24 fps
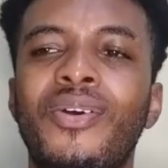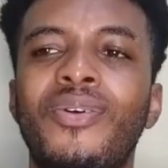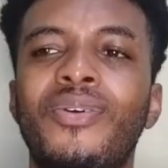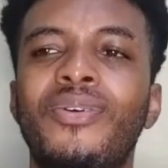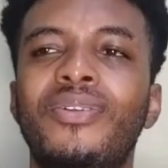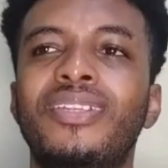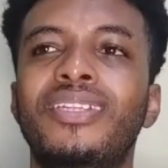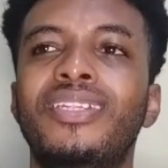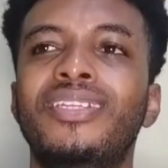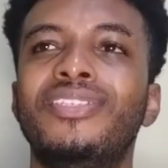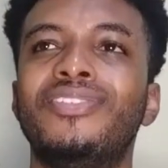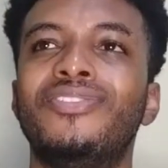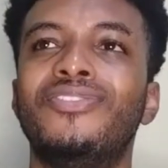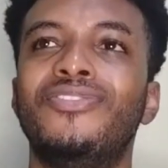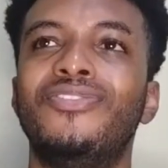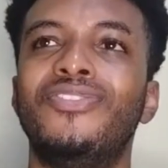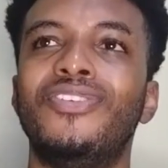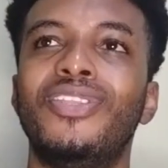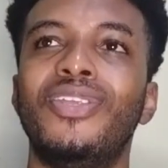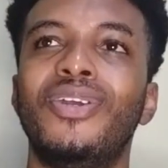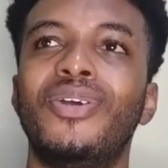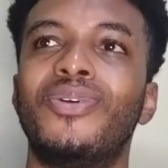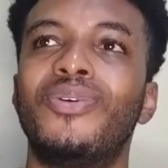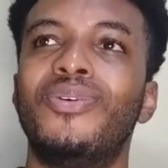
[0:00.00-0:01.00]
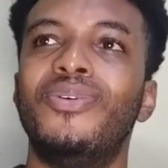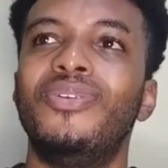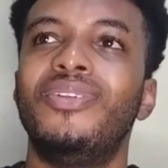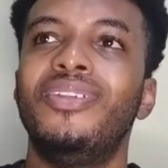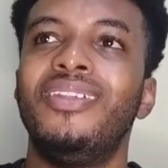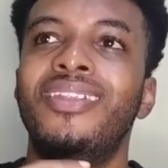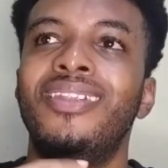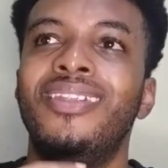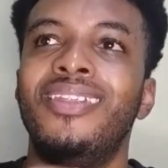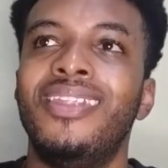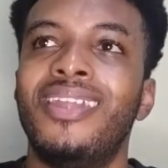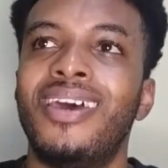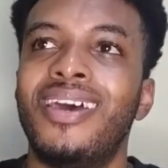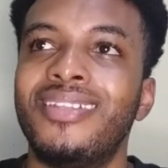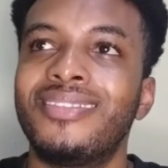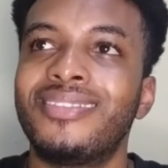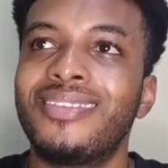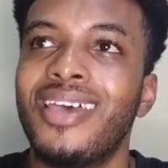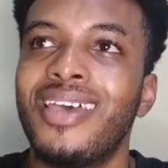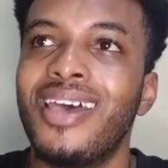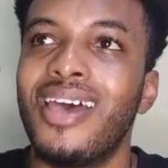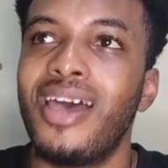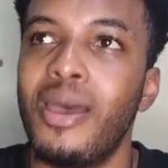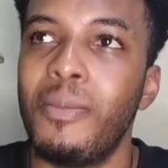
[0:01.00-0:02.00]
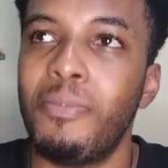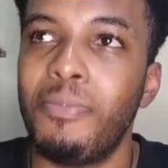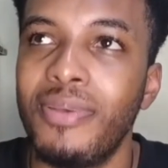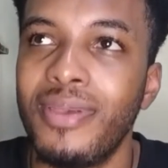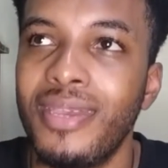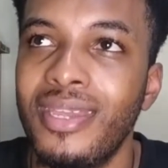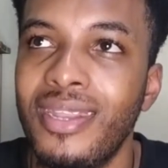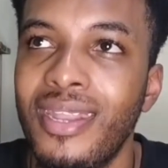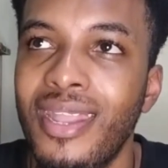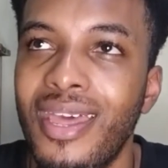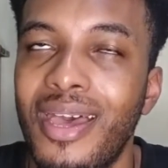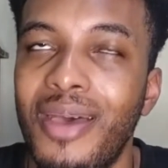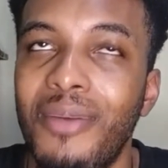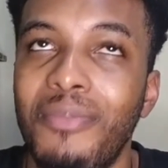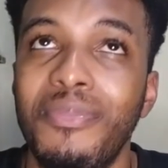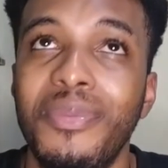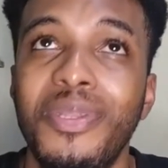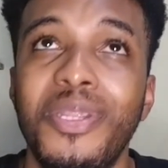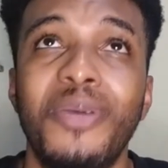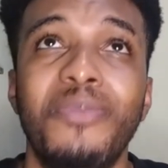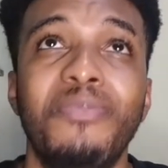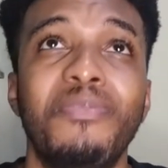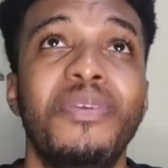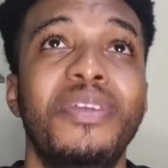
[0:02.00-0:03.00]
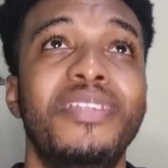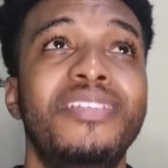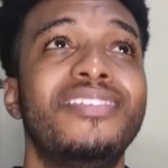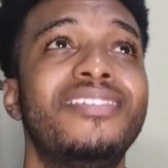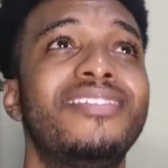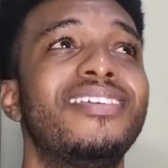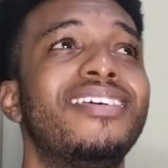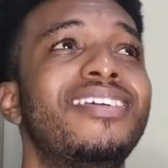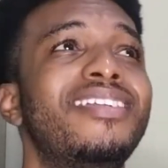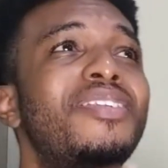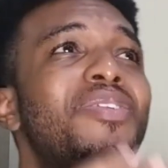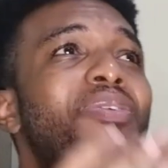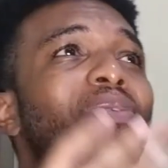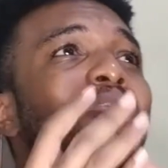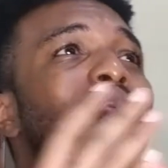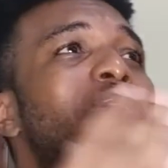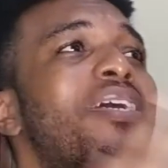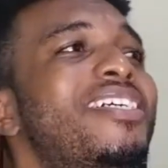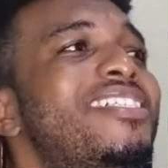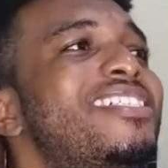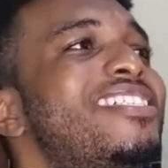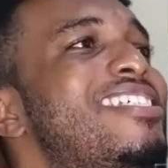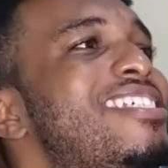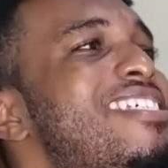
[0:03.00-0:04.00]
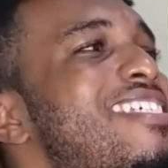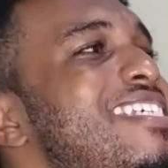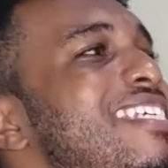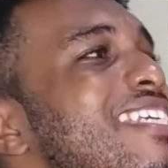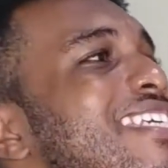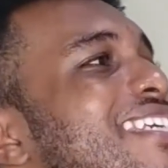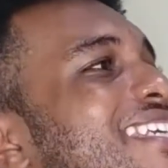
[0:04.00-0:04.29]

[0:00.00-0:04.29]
No, this video could not happen. I'm gonna mention the one